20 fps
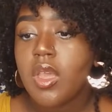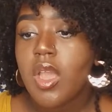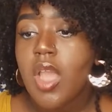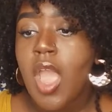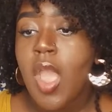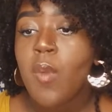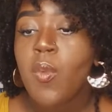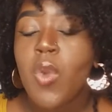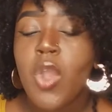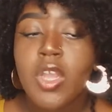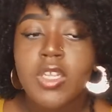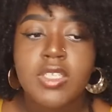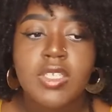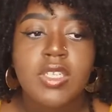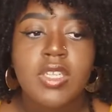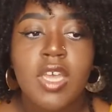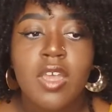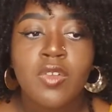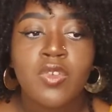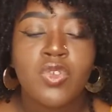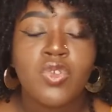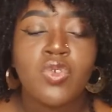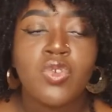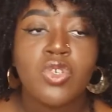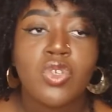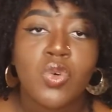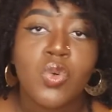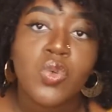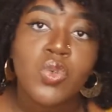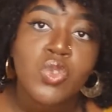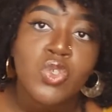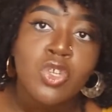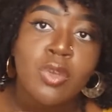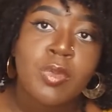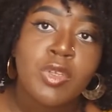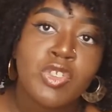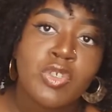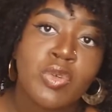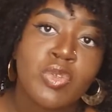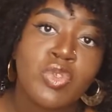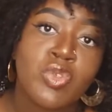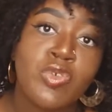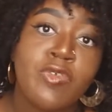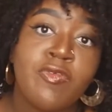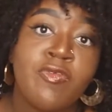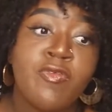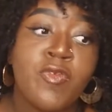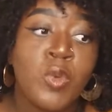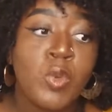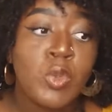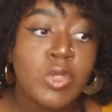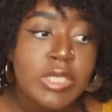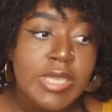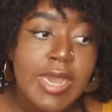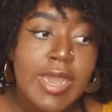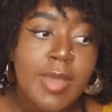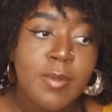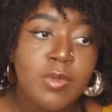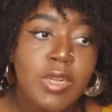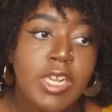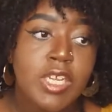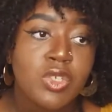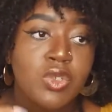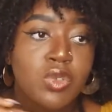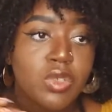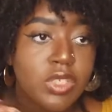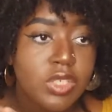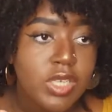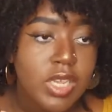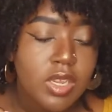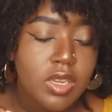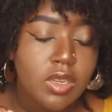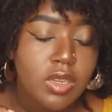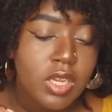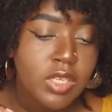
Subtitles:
I worked at that during the whole summer. So I was doing full time. Like as soon as I